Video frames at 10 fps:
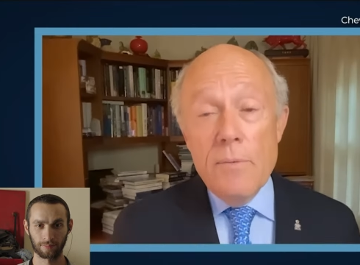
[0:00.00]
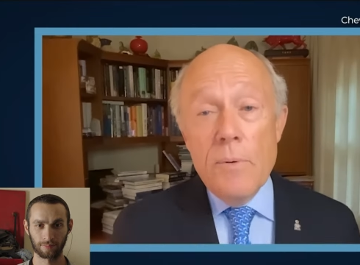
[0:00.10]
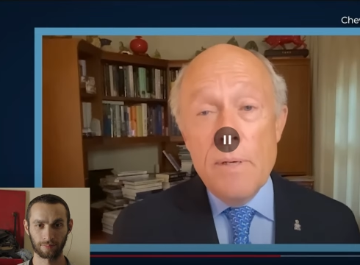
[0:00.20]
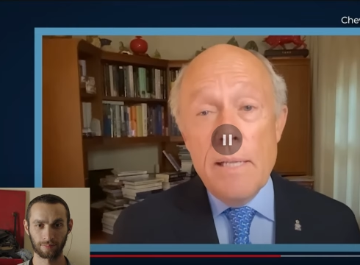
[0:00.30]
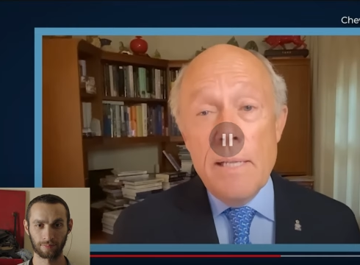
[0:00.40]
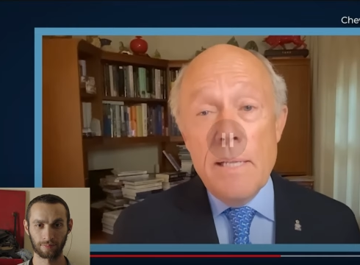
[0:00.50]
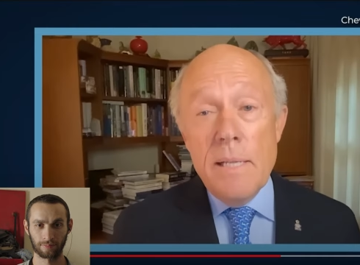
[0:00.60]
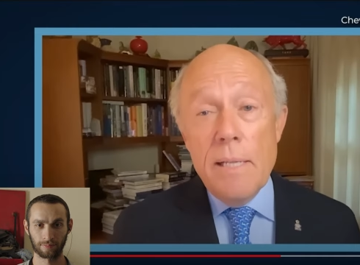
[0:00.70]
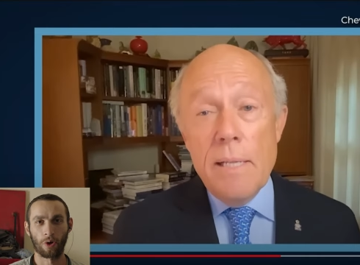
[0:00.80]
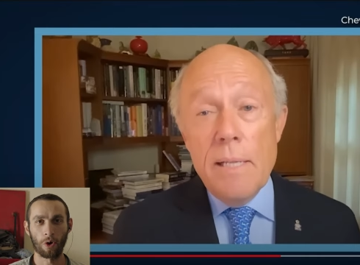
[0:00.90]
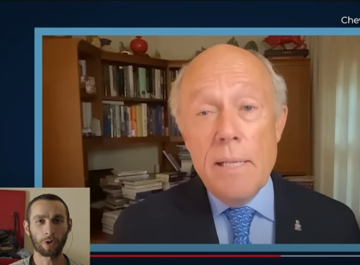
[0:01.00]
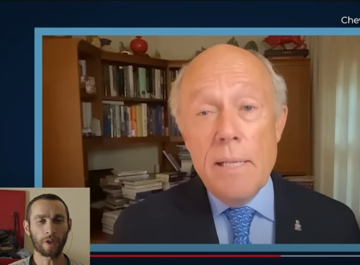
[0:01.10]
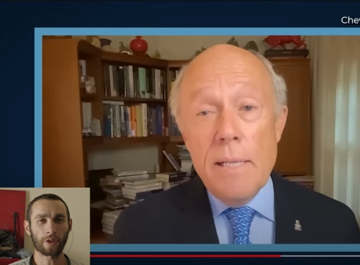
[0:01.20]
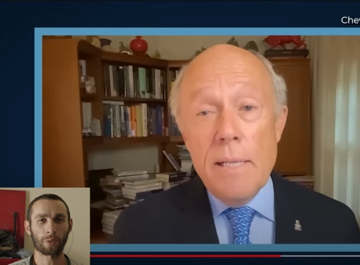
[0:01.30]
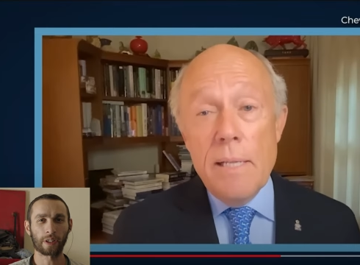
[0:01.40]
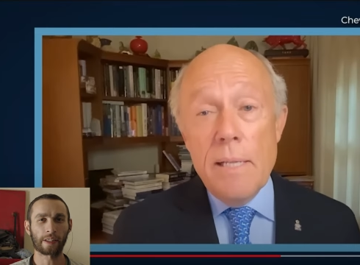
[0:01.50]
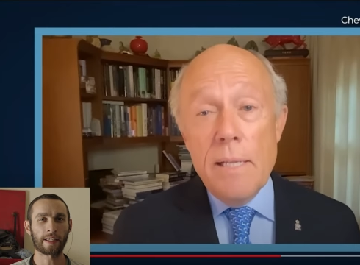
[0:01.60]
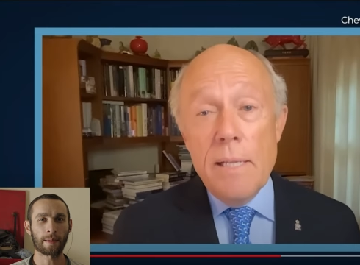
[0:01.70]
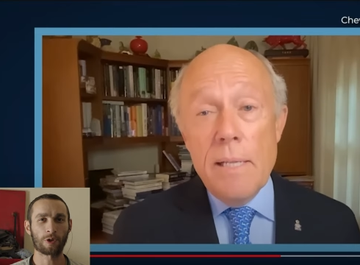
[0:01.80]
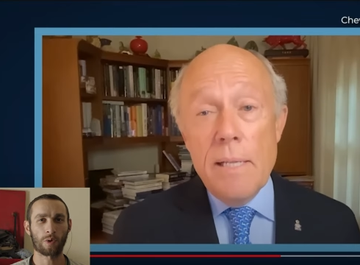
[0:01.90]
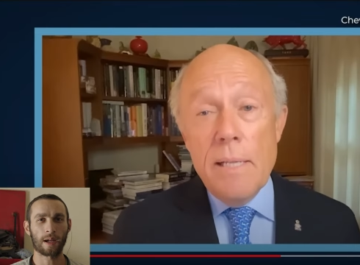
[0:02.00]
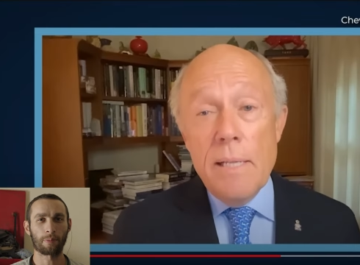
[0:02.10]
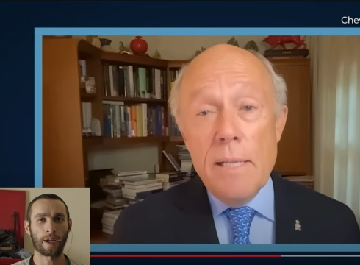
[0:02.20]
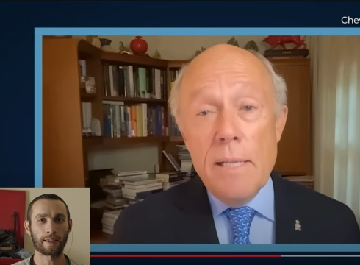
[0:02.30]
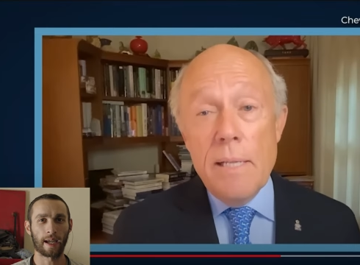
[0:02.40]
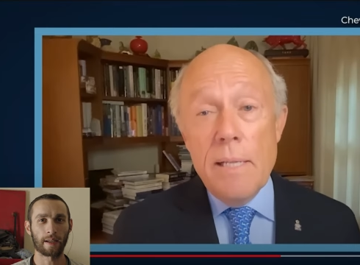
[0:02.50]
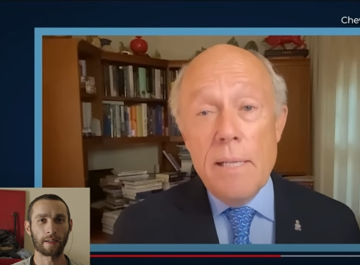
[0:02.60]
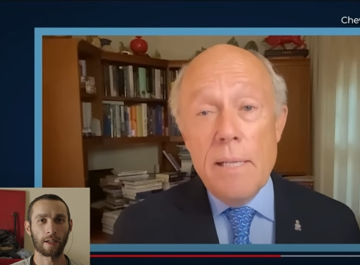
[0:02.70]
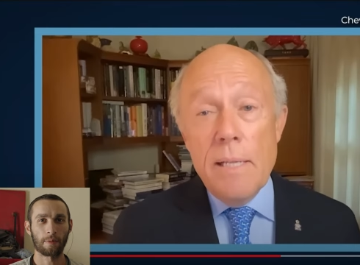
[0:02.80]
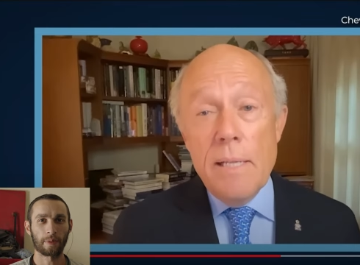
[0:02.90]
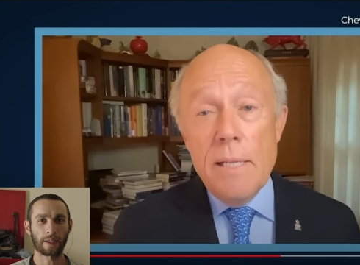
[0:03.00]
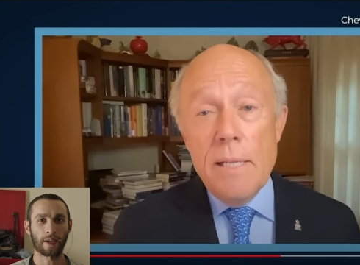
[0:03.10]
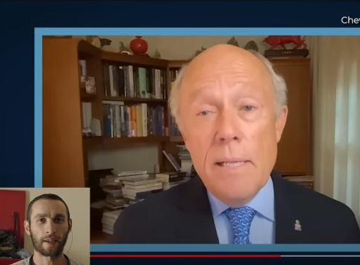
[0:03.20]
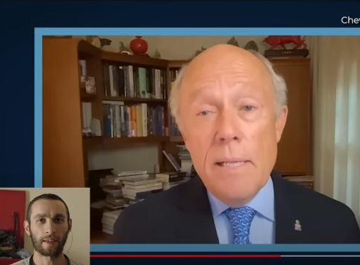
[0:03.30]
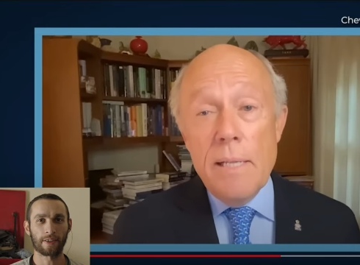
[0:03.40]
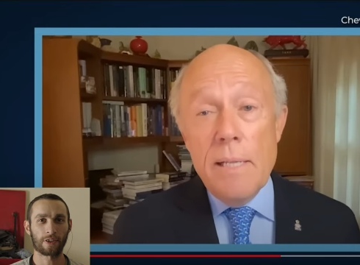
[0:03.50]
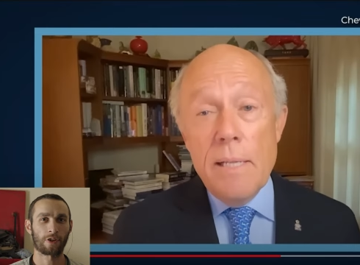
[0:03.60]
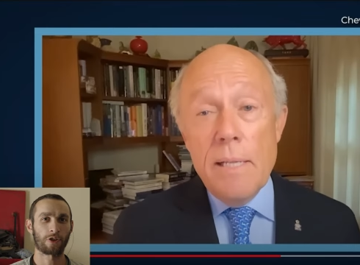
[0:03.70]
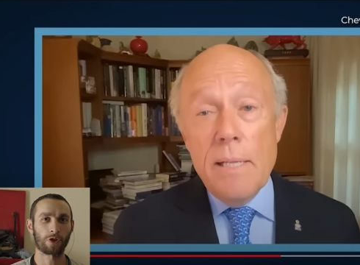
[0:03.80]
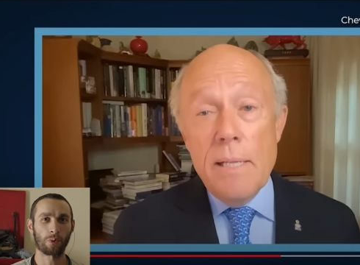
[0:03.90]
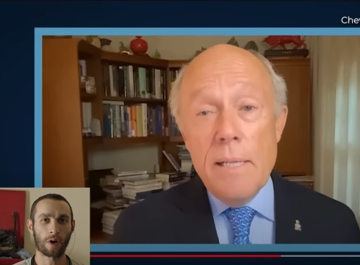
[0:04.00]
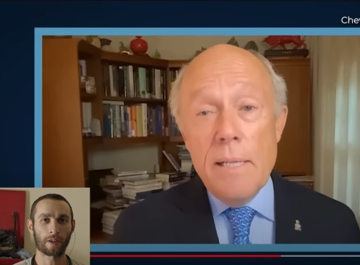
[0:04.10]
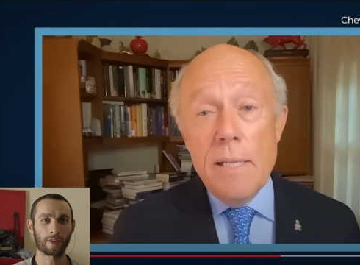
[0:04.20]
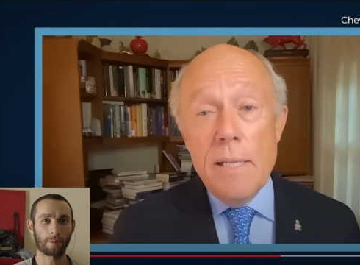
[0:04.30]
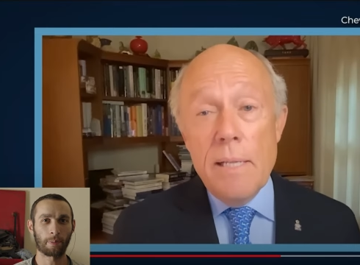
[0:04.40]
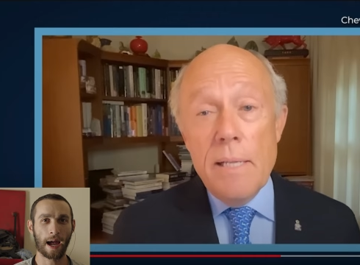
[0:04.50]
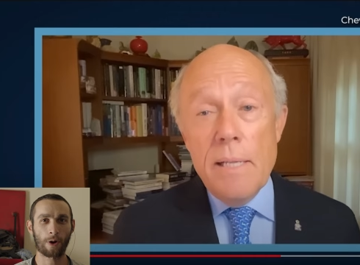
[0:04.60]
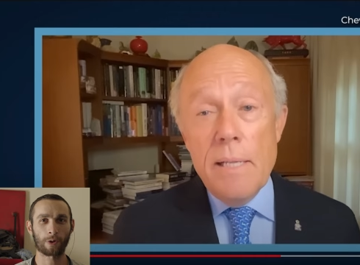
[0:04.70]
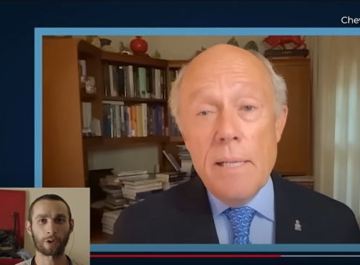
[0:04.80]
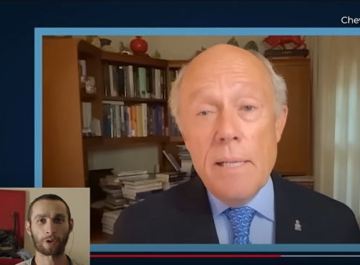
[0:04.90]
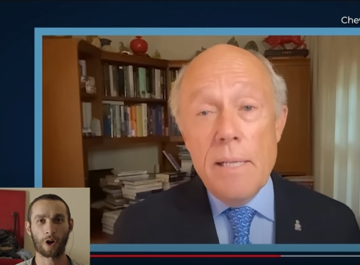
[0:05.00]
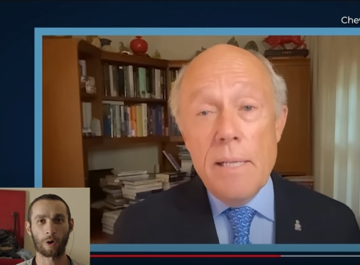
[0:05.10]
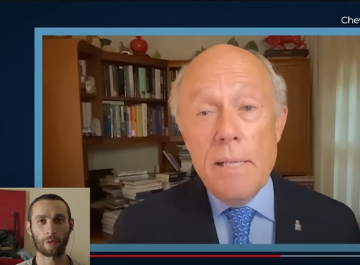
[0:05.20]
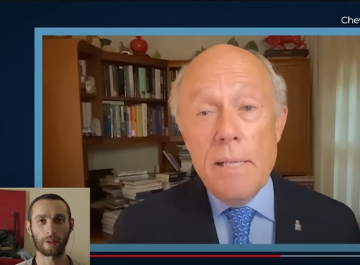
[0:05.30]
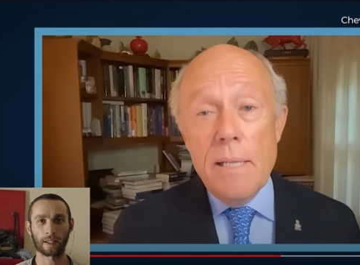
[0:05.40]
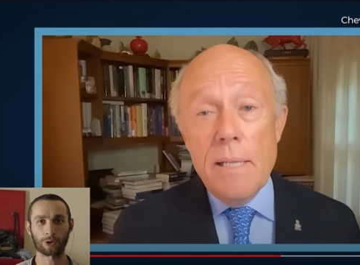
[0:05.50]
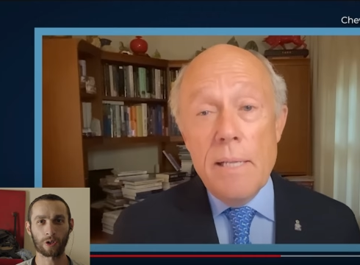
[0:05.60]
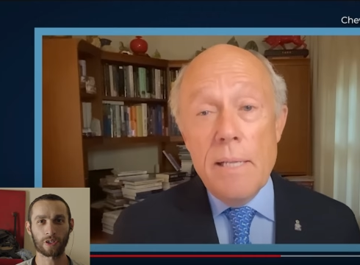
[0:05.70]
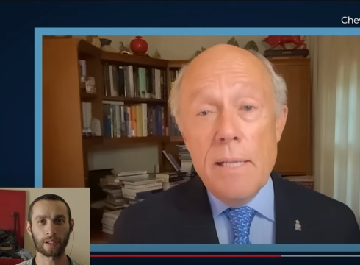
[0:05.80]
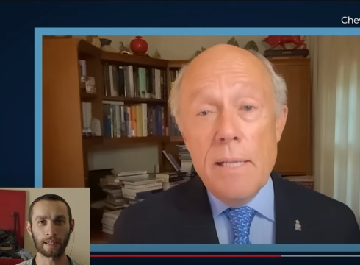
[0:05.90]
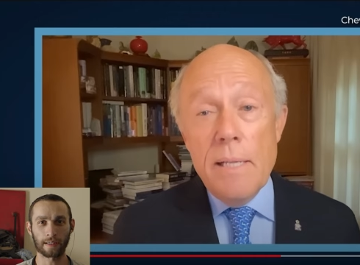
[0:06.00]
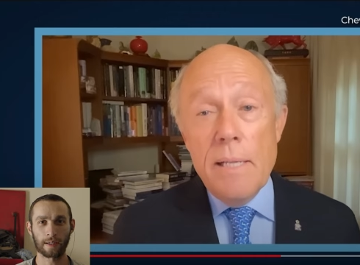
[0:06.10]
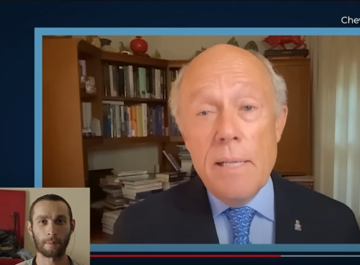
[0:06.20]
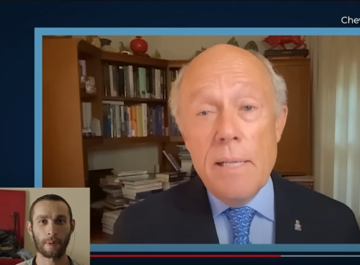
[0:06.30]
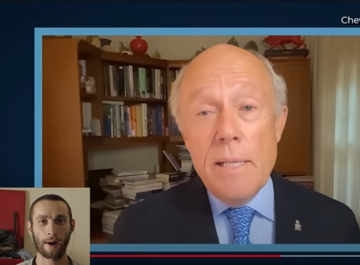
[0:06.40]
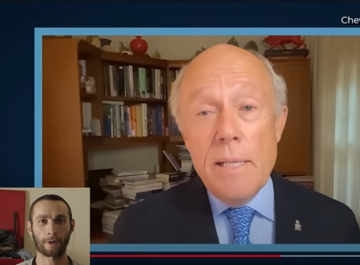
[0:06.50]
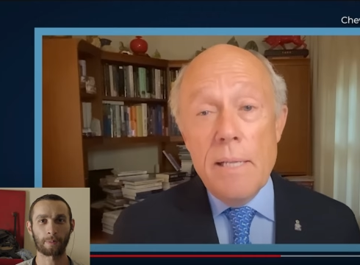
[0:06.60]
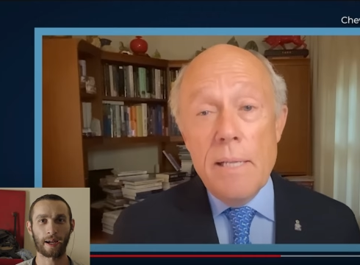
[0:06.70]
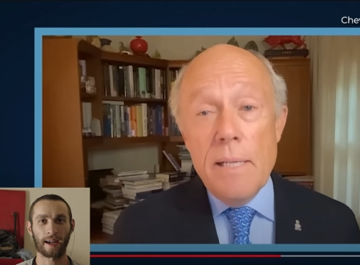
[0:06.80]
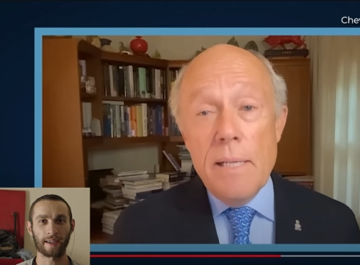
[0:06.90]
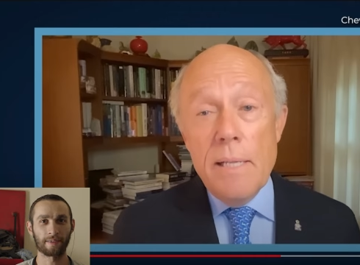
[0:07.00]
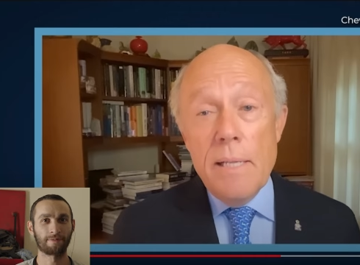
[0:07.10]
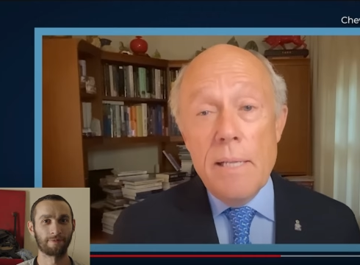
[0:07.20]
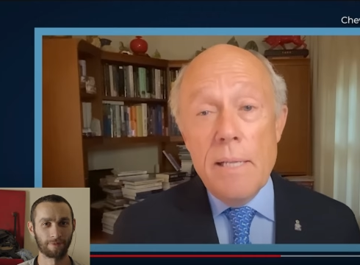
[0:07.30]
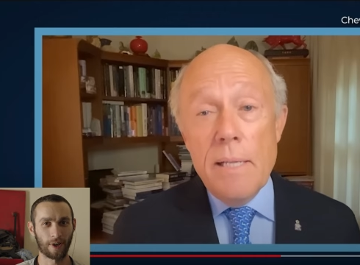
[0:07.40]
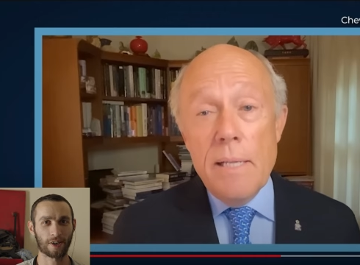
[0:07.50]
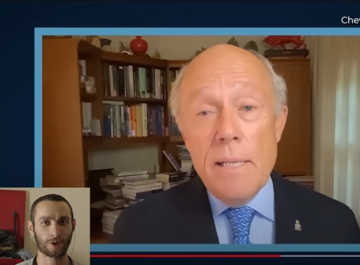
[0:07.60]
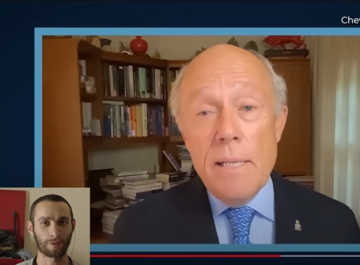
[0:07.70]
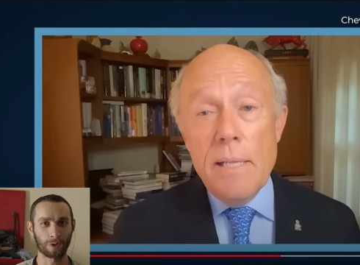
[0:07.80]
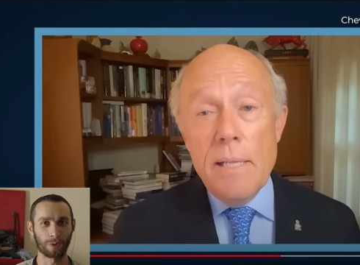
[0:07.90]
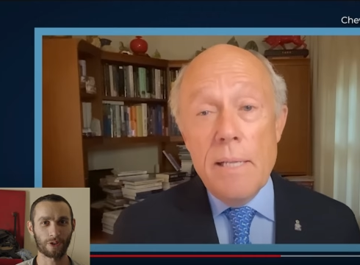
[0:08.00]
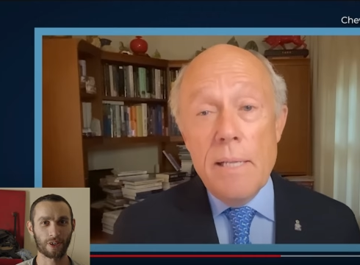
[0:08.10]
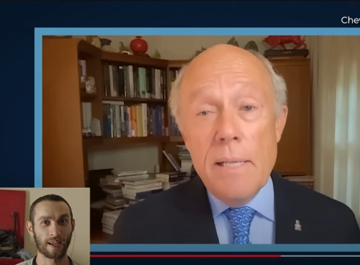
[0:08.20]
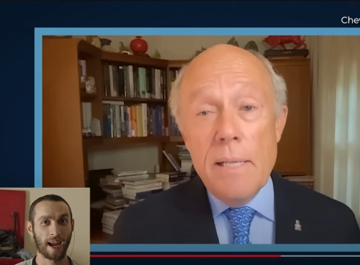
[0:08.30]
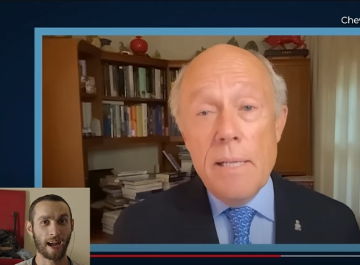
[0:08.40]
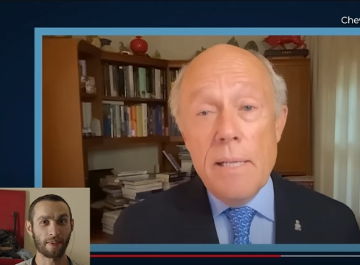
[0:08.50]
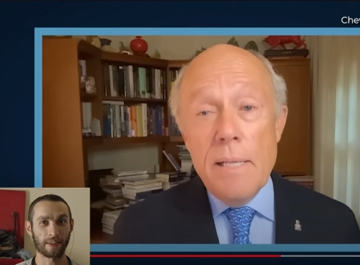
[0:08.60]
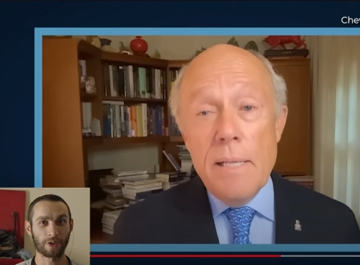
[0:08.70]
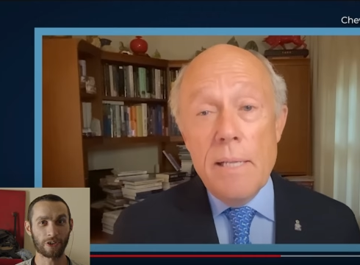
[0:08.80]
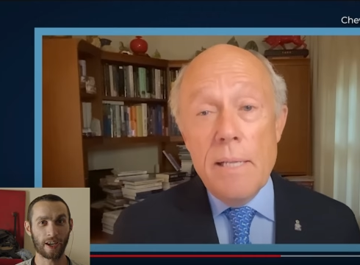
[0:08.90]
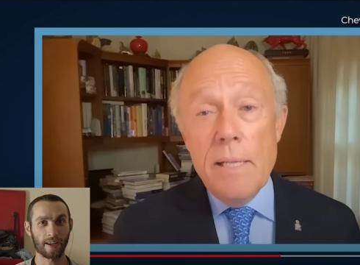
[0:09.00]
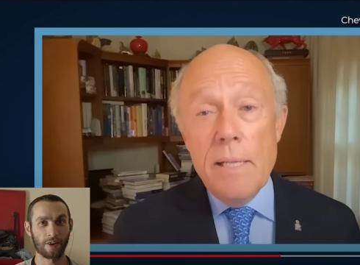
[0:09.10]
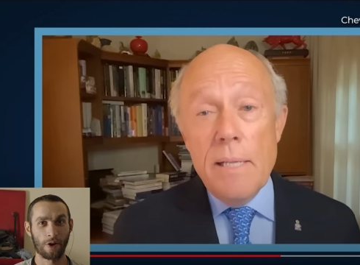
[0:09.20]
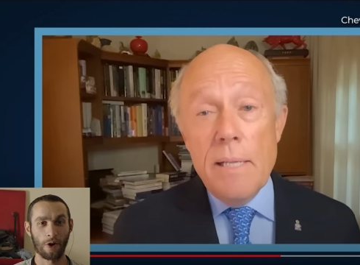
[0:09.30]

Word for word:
Speaker 1: really is. The whole thing really seems quite brain dead because you want to power your car with electricity powered by fossil fuels. And then you say,